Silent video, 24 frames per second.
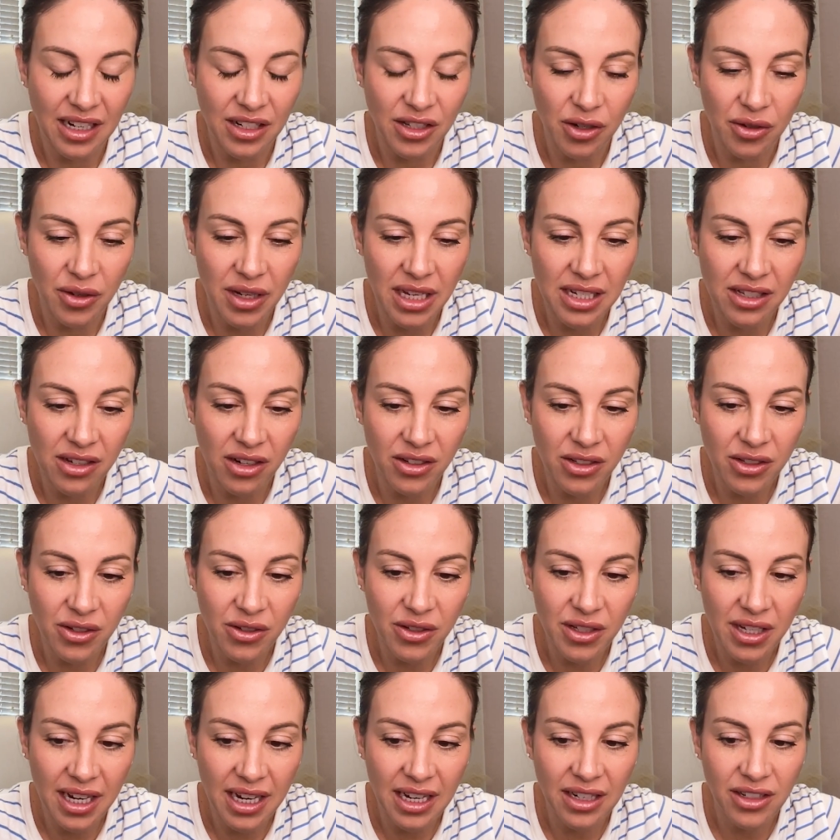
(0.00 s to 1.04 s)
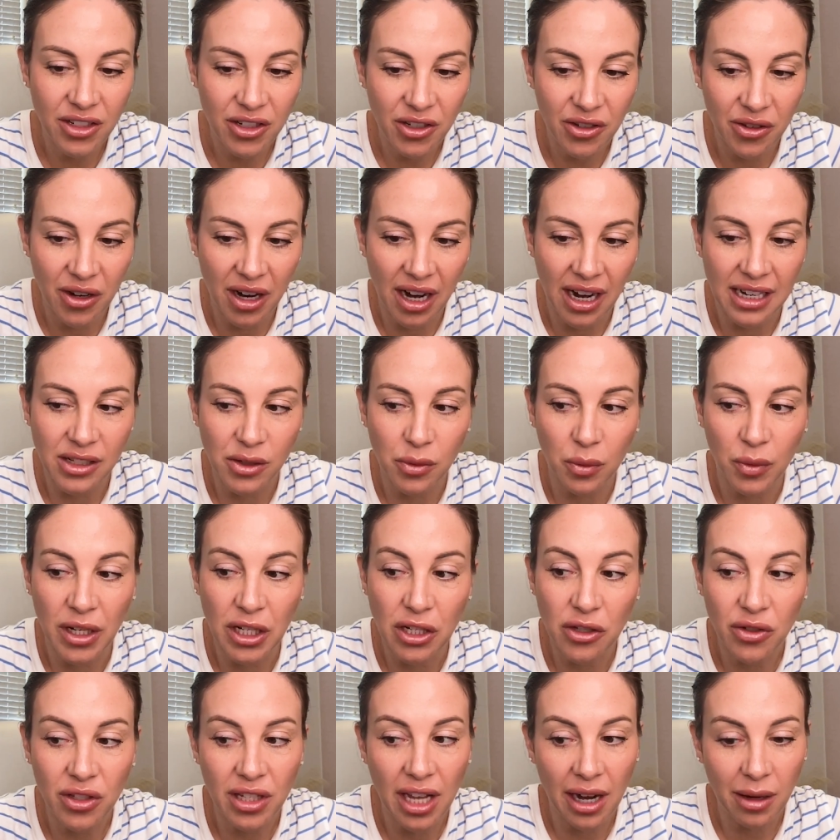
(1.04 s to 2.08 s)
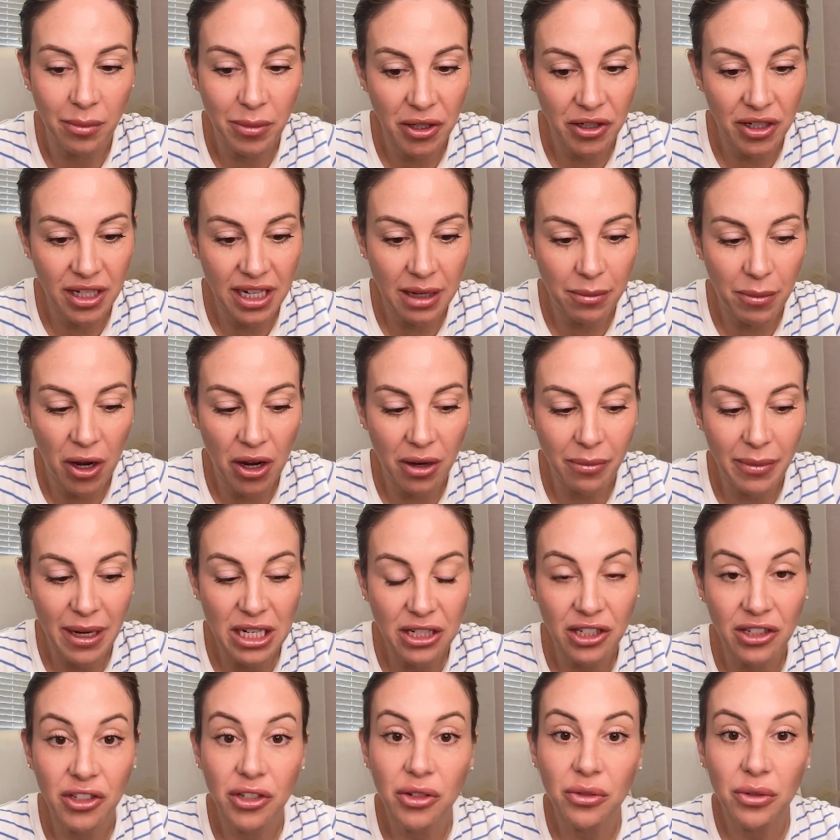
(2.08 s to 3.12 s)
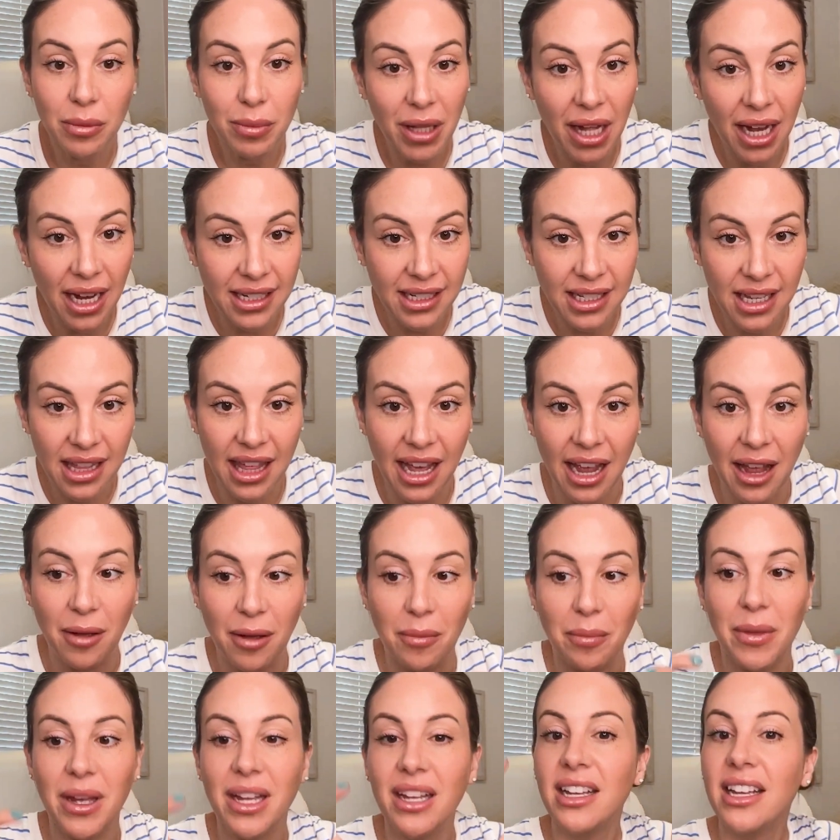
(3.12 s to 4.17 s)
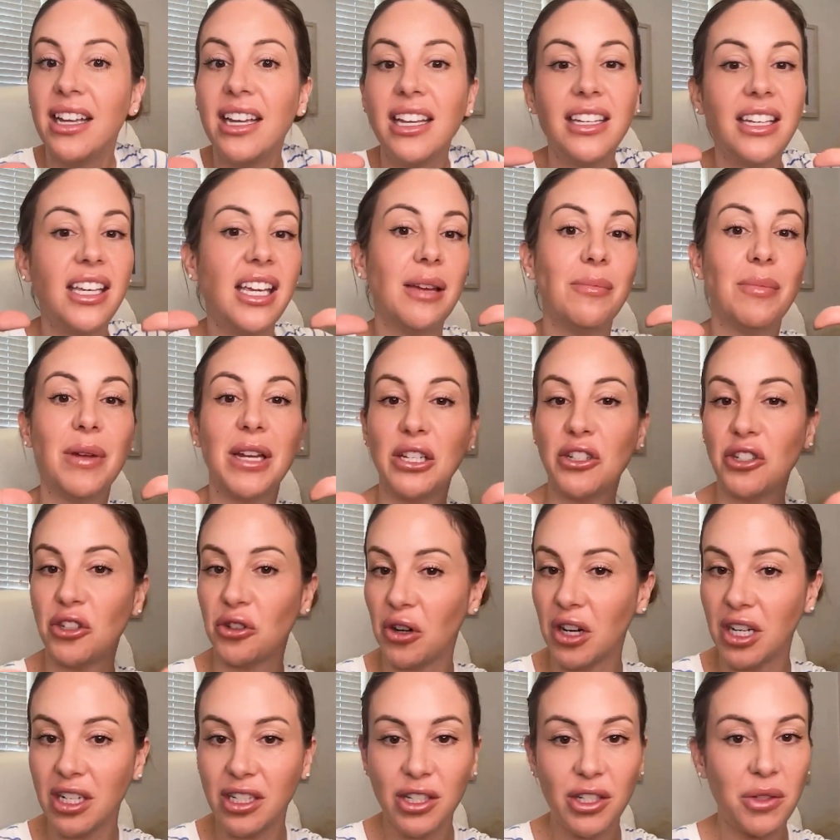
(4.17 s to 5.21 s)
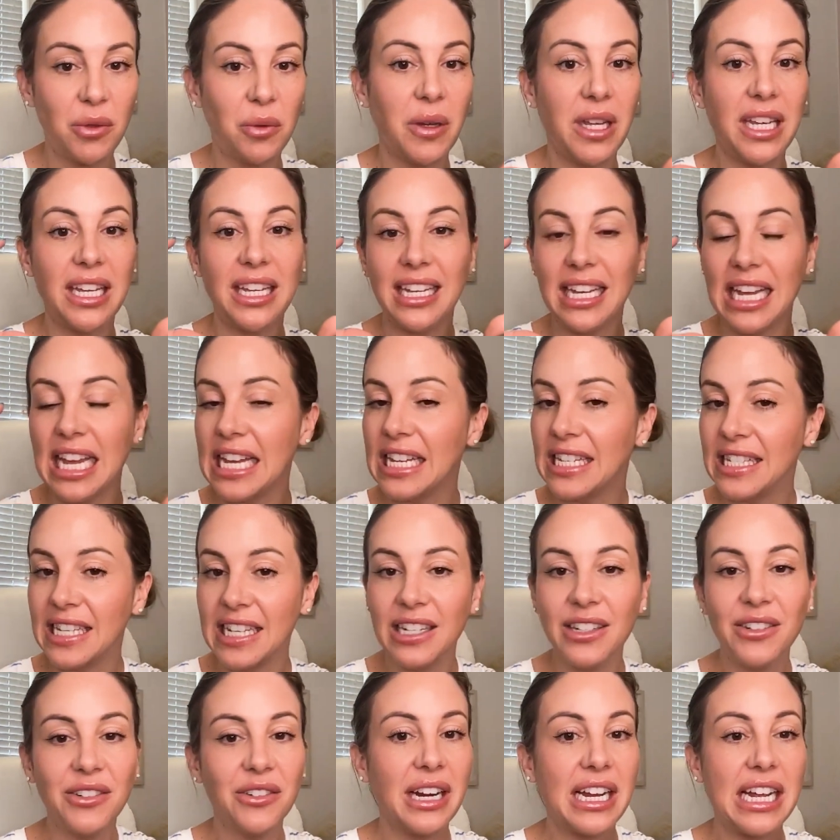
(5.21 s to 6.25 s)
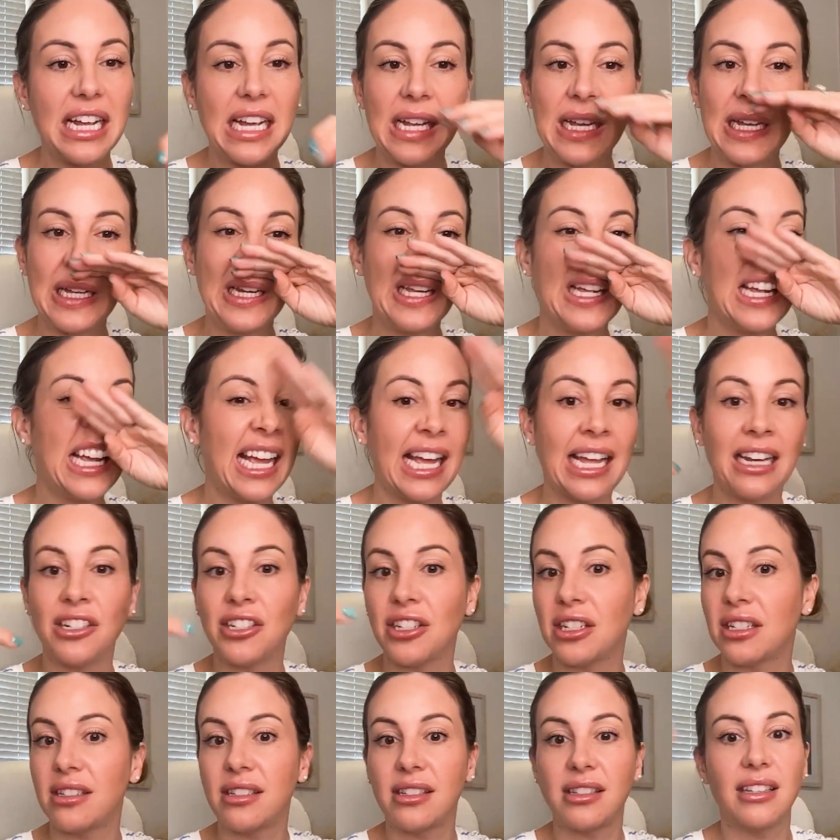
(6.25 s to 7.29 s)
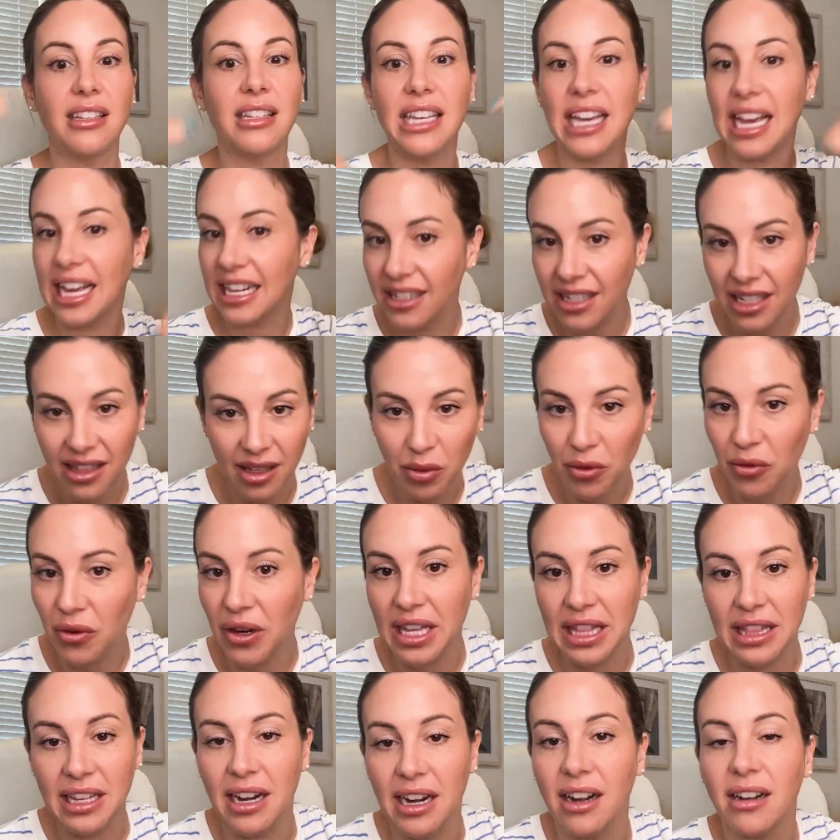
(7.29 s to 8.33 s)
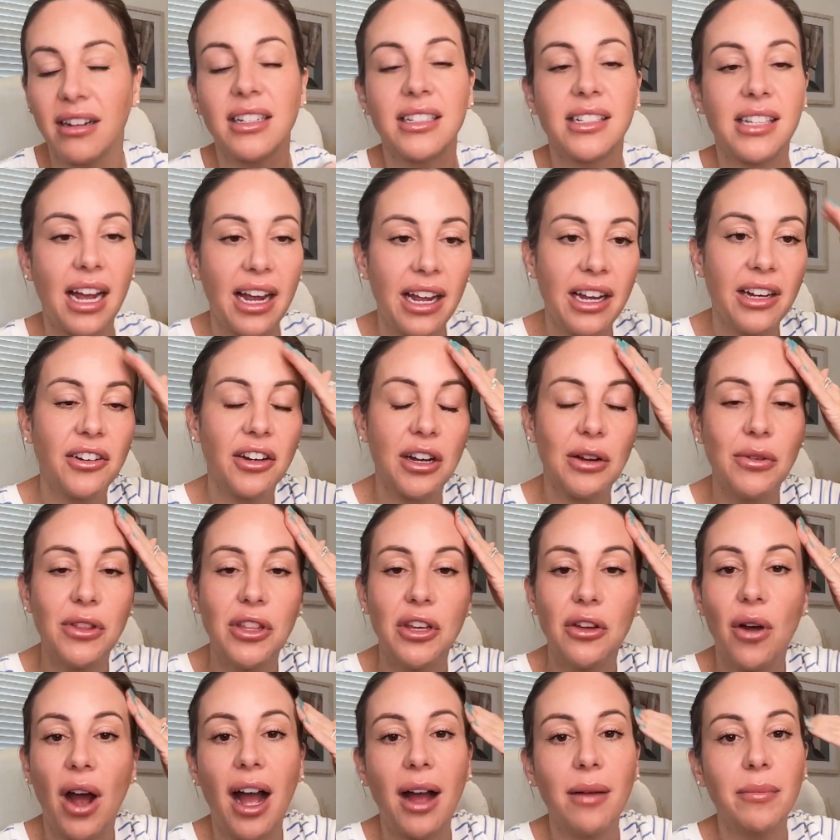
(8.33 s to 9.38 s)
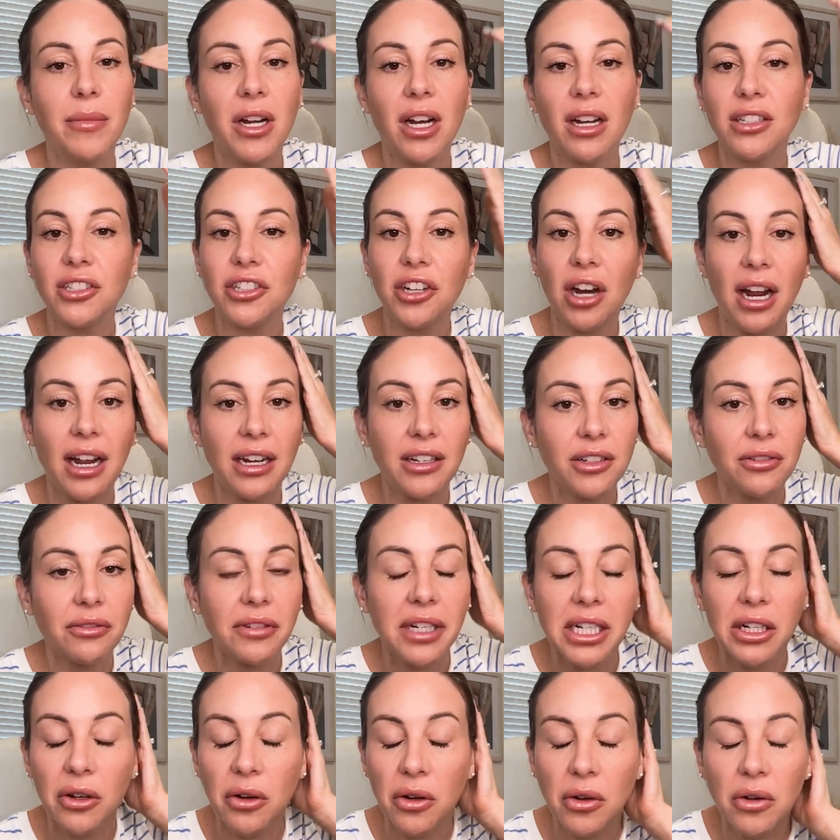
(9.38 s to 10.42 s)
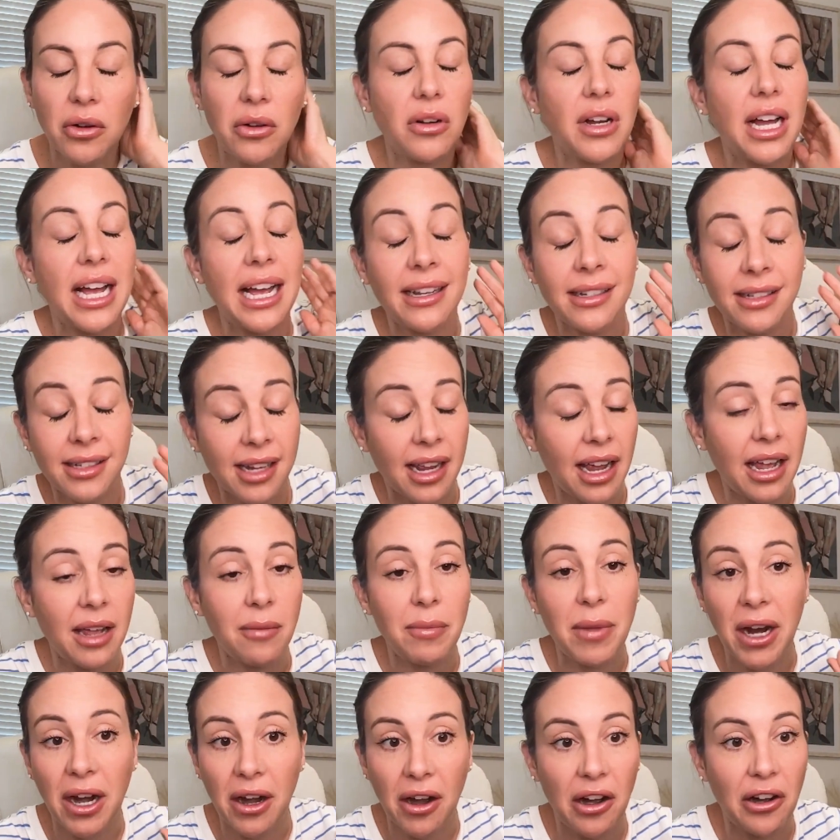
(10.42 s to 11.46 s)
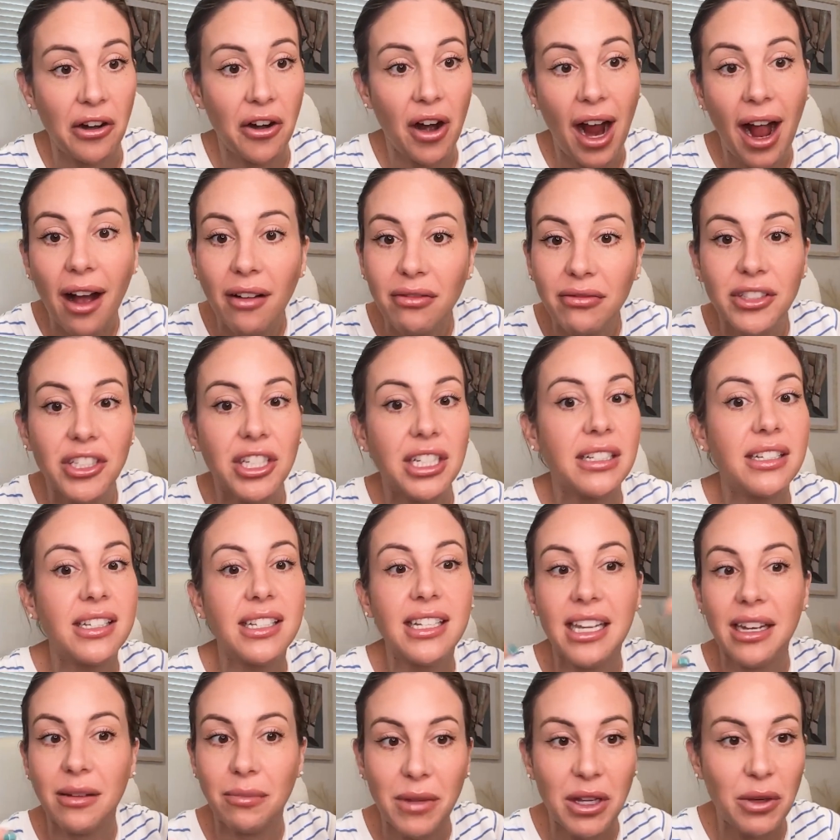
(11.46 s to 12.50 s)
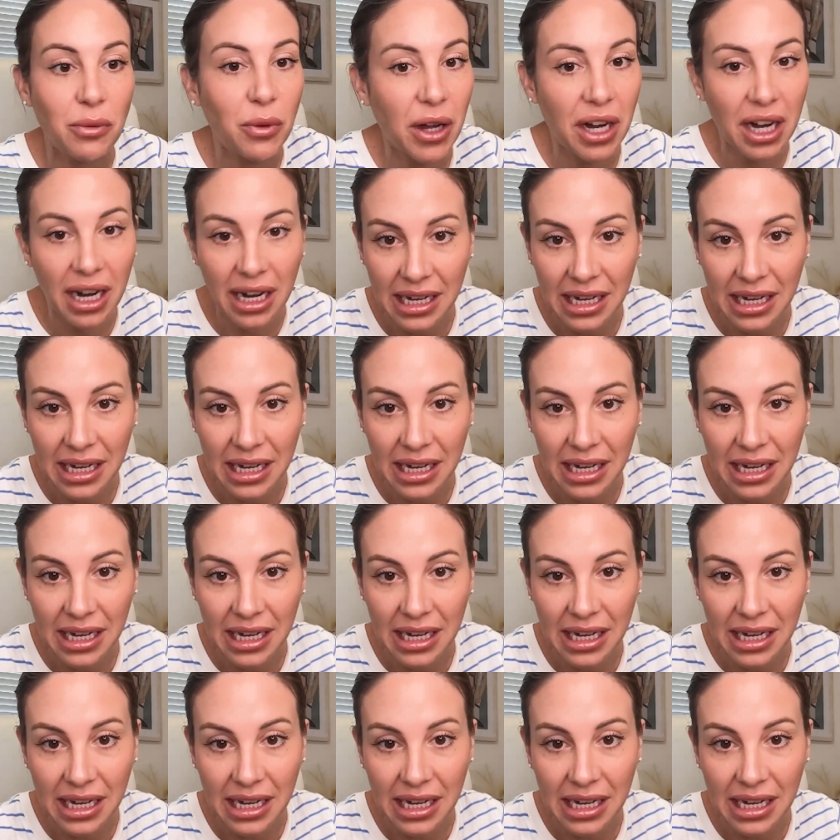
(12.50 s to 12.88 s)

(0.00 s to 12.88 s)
So he's also saying too, guys, when you set up your DM automation to reply to them, keep it short and sweet, easy to read, and just get to the point there. Because I agree with you. I'm not trying to read a whole essay paragraph. Just get me what I need.